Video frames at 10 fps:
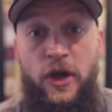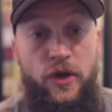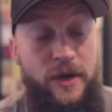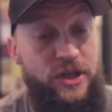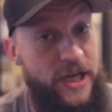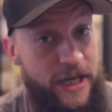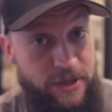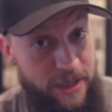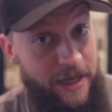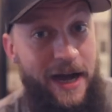you can
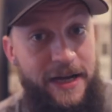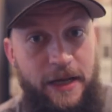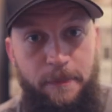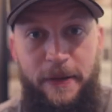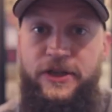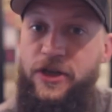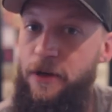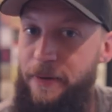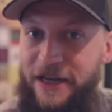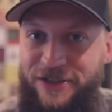change, like I did, picture
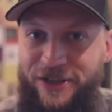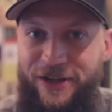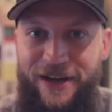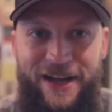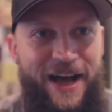to picture,